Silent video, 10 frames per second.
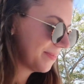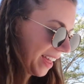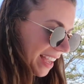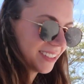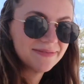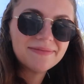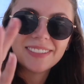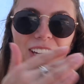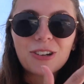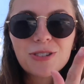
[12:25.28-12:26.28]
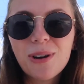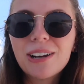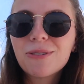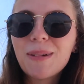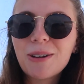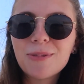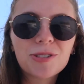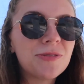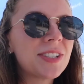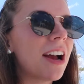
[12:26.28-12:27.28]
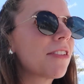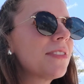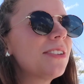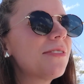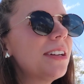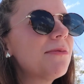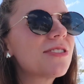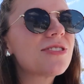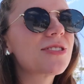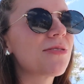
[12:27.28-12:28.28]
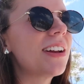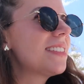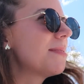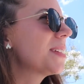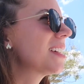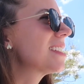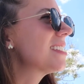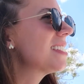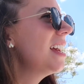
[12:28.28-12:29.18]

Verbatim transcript: like intertwined with my commercial photography degree, which is just crazy because